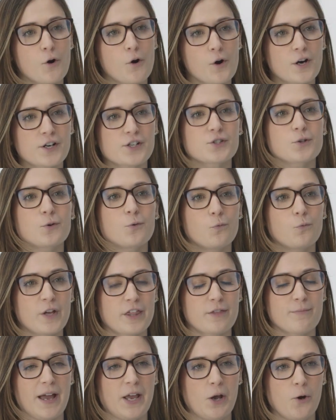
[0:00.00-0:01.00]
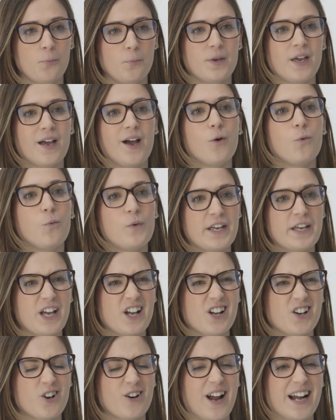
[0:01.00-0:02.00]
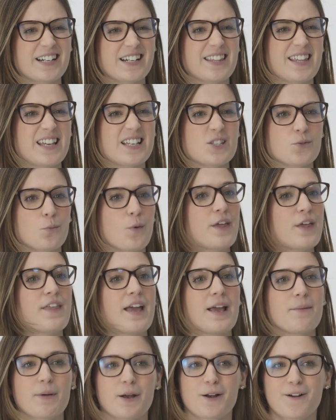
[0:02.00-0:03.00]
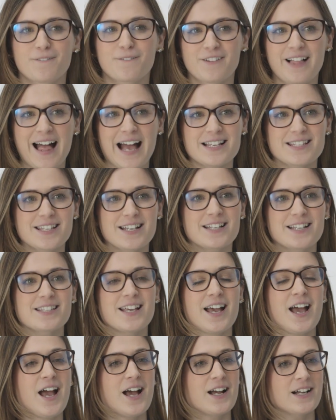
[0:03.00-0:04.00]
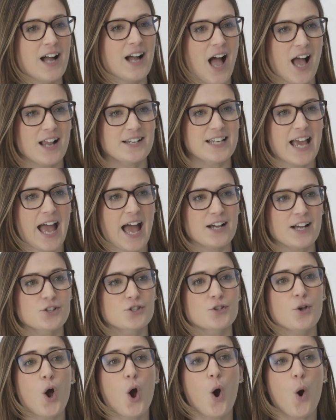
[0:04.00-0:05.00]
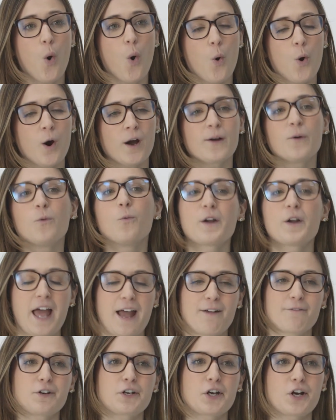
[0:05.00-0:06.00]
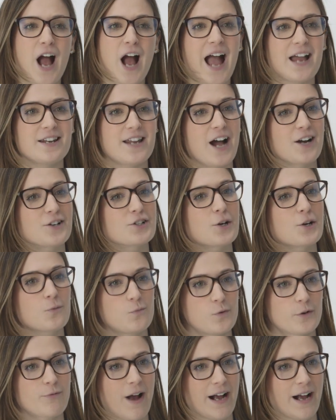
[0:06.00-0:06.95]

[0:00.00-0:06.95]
course, with myopia, we can correct this with a pair of glasses, contacts, or whatever your eye doctor would